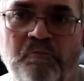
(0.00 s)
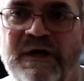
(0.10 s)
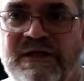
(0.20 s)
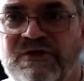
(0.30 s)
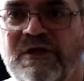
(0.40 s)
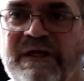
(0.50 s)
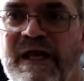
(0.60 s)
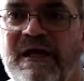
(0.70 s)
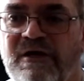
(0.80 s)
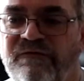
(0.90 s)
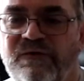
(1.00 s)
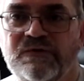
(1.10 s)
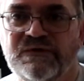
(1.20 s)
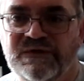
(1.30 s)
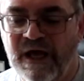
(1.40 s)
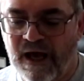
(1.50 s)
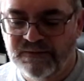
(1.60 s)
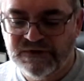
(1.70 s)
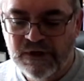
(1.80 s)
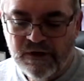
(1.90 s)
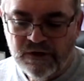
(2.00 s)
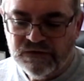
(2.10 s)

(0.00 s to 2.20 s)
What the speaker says: but it's going to take you a few steps.